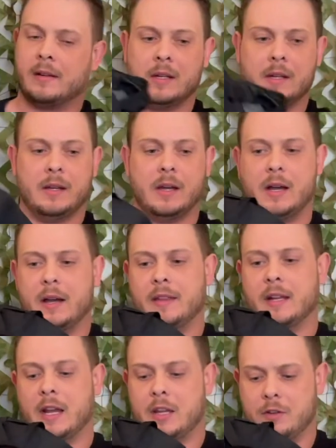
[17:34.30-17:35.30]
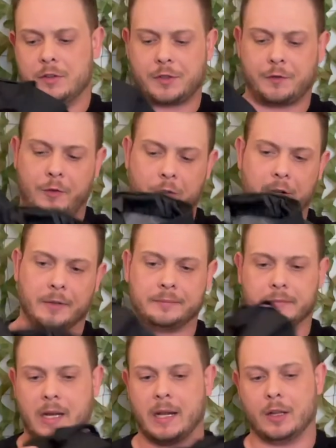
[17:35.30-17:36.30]
that I use for,
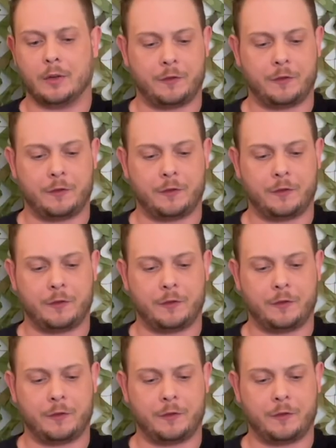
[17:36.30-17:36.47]
I don't know,